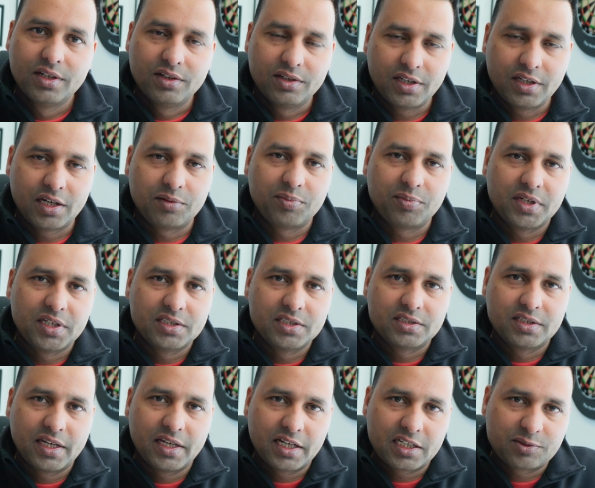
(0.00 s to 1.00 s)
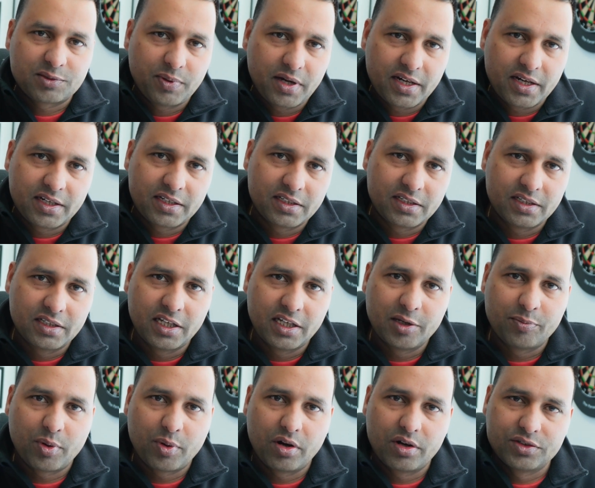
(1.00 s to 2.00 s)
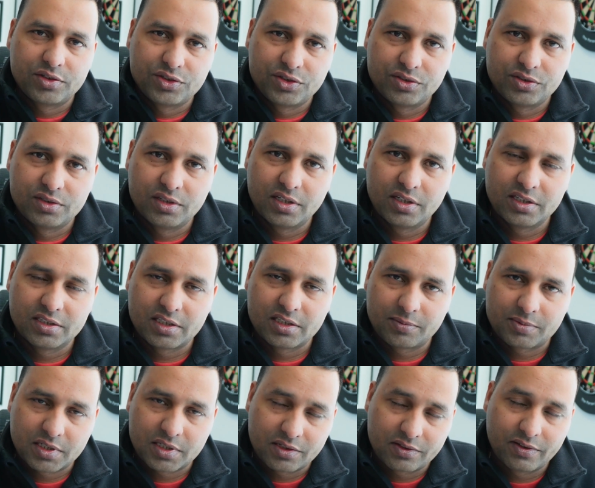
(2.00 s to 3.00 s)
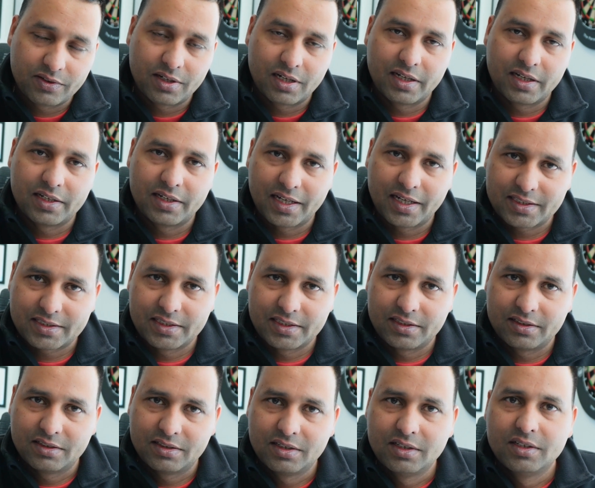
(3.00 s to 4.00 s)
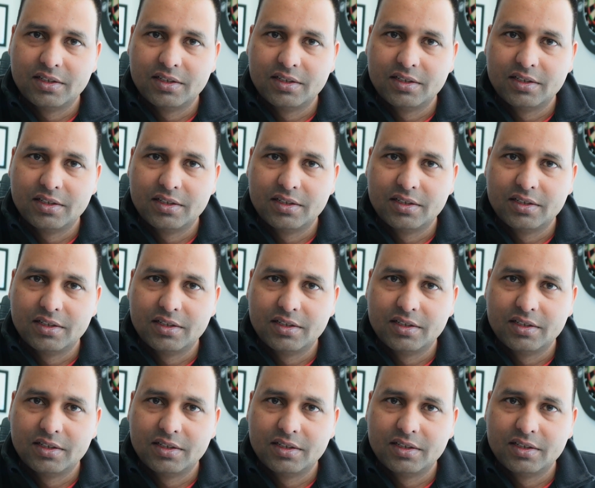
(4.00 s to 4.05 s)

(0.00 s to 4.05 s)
That means they're expiring in April and June subsequently next year.